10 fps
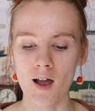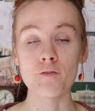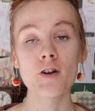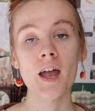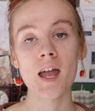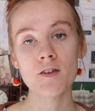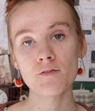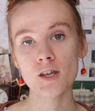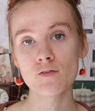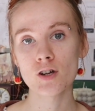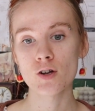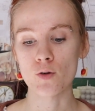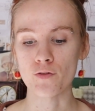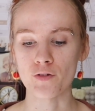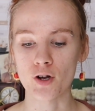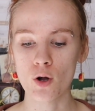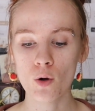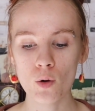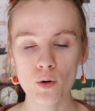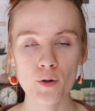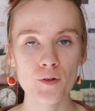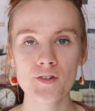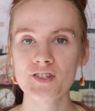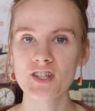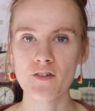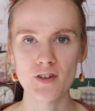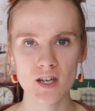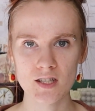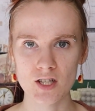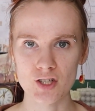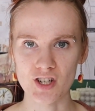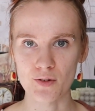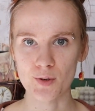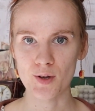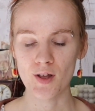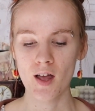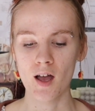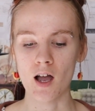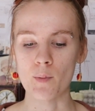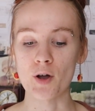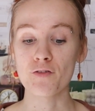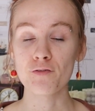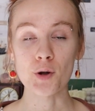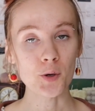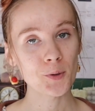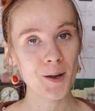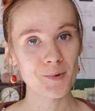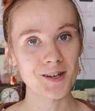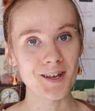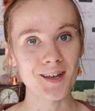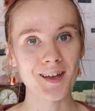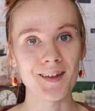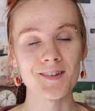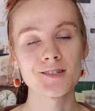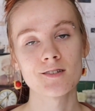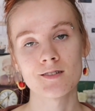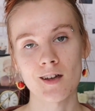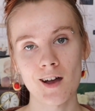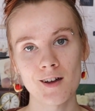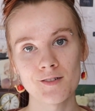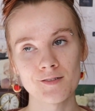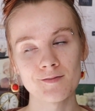For hay fever or for cold, stuffiness in general, a folk remedy, and this is not